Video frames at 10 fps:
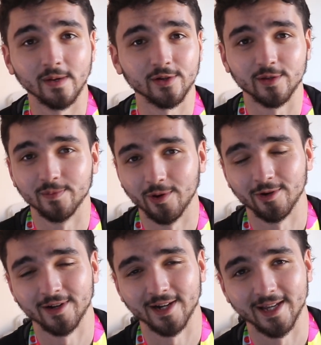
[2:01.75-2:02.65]
most
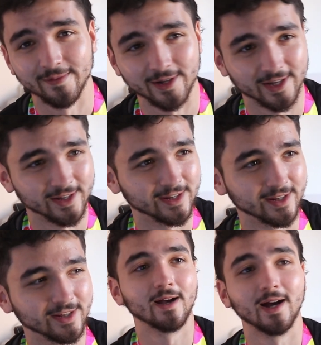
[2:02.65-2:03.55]
importantly, because
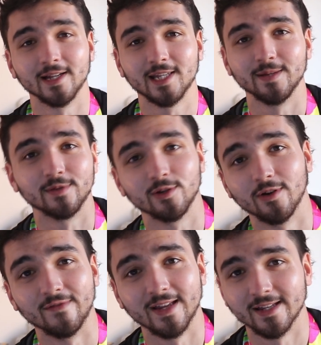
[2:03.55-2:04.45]
I seem to
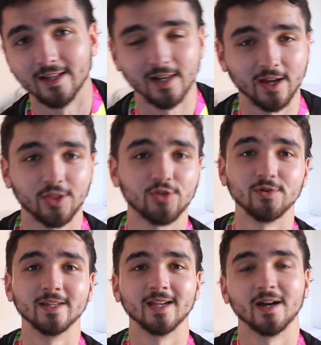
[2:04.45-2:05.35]
have needed it like
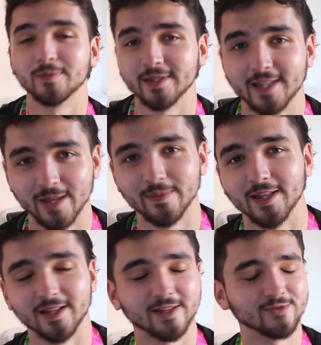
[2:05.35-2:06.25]
3 times in 10
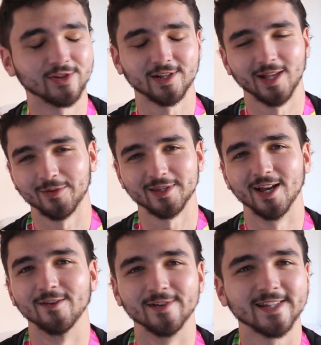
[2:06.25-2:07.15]
minutes, just because I was
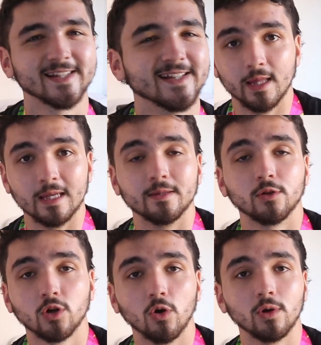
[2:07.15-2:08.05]
nervous. And then
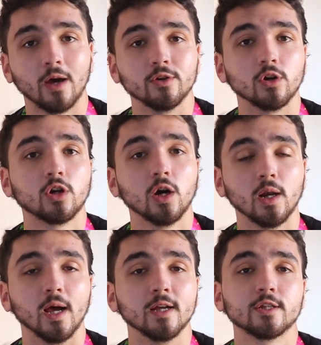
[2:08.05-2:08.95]
they'll call out your
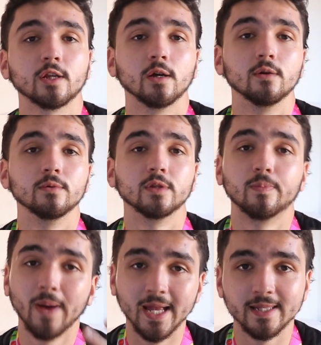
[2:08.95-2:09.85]
colour, so
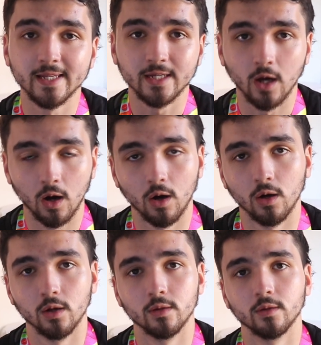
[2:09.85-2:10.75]
depending
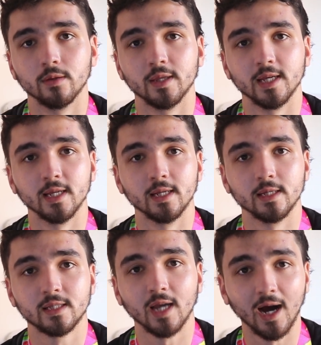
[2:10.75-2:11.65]
on the
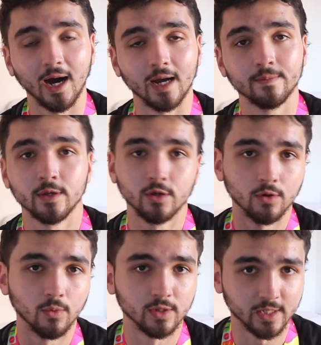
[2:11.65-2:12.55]
time that
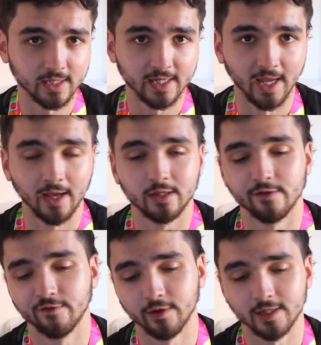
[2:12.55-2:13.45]
you're wanting to get, so
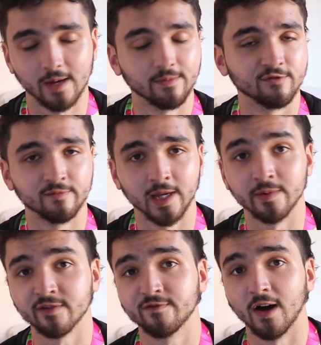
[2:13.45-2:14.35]
for example for me it
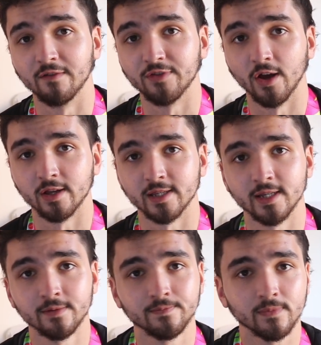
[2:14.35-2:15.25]
was
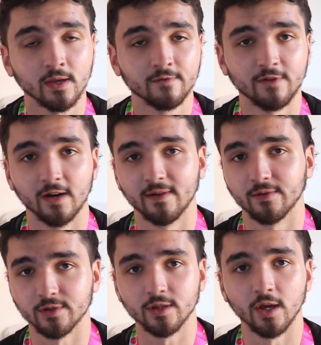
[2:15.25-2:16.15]
5:30, 5
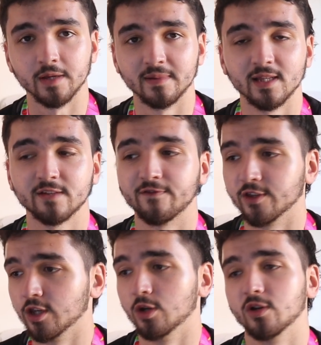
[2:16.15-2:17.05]
hours and 30 minutes. For
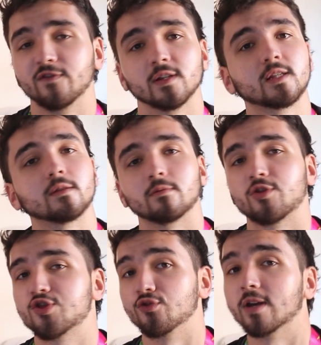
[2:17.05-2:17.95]
you, if it's
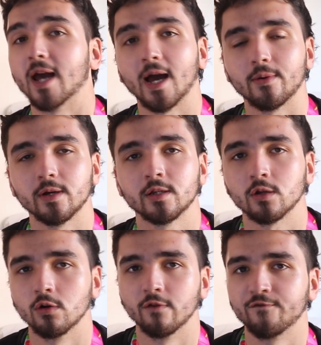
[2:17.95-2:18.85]
3 hours
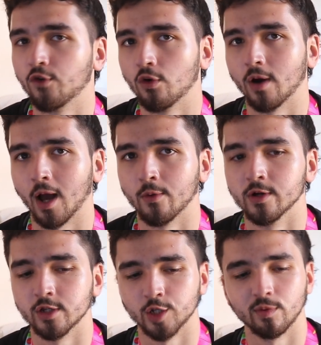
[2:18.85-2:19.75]
or 4
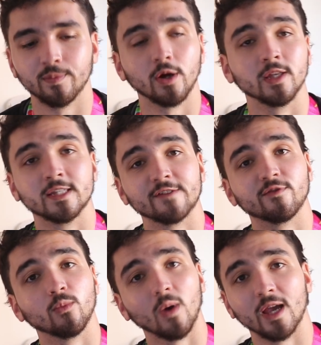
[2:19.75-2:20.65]
hours, you'll be put in a
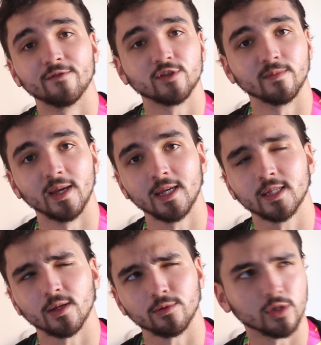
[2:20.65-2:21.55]
different wave to me.
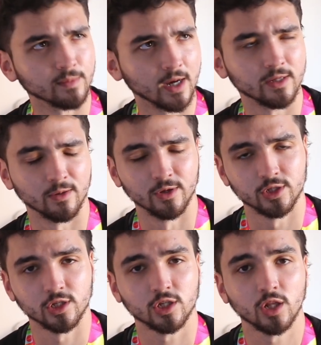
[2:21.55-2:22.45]
So to my
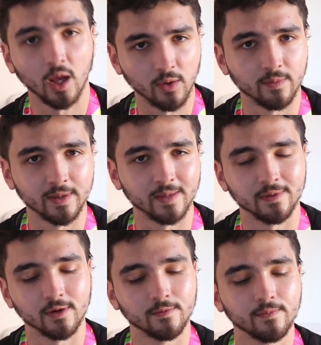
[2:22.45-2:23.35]
knowledge, the slower
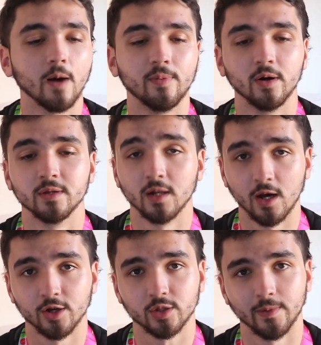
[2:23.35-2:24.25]
people are put in the
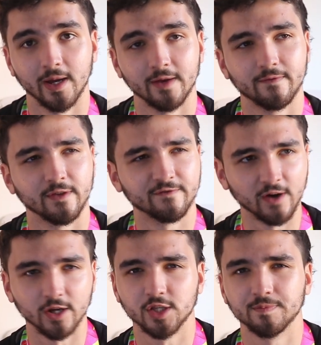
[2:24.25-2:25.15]
last wave, the
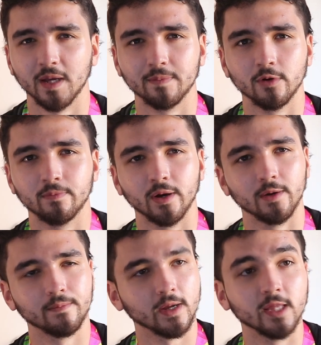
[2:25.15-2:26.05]
faster people are
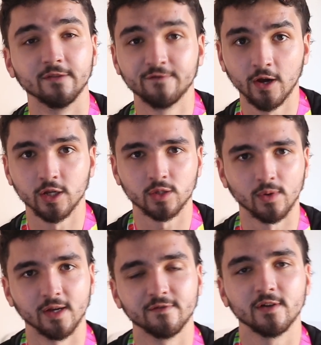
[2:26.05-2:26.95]
put in the first
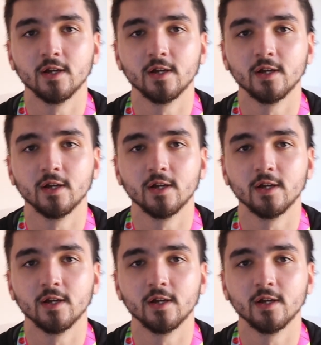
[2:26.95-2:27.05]
wave.